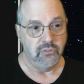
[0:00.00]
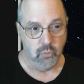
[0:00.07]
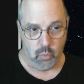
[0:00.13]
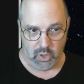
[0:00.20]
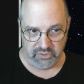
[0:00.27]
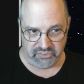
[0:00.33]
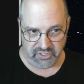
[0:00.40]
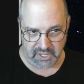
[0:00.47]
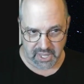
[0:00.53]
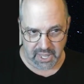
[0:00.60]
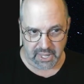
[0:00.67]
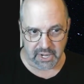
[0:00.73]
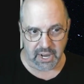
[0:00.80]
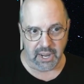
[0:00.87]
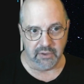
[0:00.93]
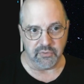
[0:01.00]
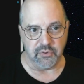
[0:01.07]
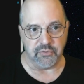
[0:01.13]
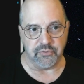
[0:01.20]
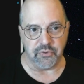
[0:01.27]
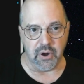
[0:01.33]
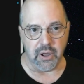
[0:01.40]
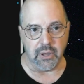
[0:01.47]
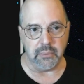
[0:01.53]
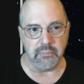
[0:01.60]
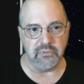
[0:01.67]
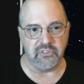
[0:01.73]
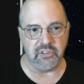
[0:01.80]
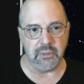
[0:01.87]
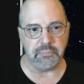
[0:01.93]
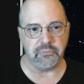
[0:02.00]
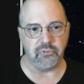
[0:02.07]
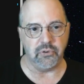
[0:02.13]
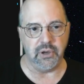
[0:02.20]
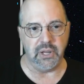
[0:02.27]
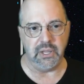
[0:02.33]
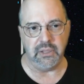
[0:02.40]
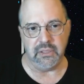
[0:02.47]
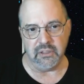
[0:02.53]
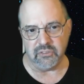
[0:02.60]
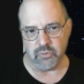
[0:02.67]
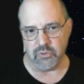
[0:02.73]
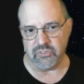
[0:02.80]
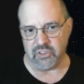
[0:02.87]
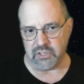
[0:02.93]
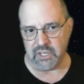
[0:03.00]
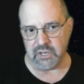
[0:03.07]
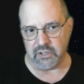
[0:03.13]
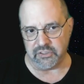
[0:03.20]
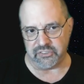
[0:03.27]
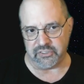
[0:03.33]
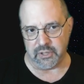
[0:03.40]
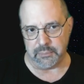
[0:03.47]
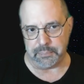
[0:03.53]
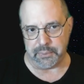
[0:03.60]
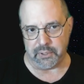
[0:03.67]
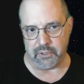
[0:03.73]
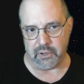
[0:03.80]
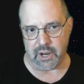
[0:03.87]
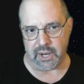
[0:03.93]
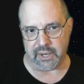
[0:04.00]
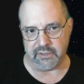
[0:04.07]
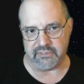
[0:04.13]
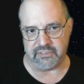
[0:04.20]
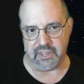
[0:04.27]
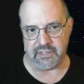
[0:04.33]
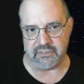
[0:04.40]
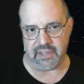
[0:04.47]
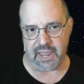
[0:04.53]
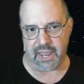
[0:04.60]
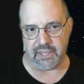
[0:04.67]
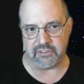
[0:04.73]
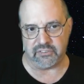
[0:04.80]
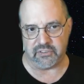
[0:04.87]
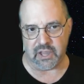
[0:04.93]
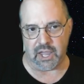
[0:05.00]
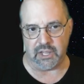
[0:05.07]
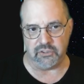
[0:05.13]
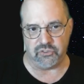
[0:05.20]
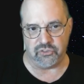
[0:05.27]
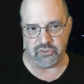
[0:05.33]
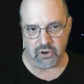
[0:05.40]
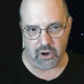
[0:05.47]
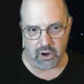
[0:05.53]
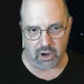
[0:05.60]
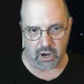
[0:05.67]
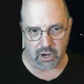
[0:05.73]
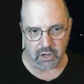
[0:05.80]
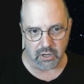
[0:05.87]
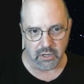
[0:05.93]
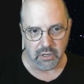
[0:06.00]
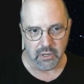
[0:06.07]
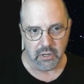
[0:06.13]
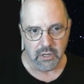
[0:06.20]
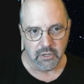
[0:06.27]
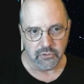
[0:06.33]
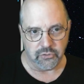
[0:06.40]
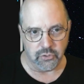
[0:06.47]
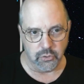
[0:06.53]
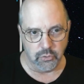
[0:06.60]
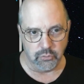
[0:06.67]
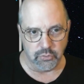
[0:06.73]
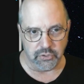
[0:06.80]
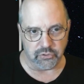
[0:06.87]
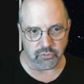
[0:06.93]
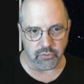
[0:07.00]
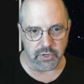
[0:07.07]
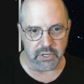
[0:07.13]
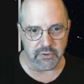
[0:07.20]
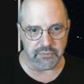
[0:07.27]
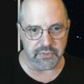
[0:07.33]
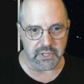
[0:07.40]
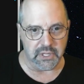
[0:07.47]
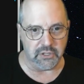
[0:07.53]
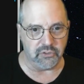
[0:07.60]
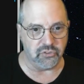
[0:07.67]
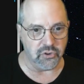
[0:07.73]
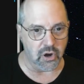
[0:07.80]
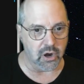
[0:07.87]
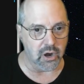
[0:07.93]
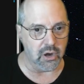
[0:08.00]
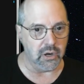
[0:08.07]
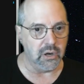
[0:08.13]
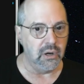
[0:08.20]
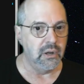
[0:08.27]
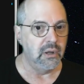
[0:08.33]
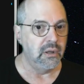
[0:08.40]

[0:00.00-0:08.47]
Once again, I have a from zip tree. This one's a little simpler. I could say task.jar to retrieve the jar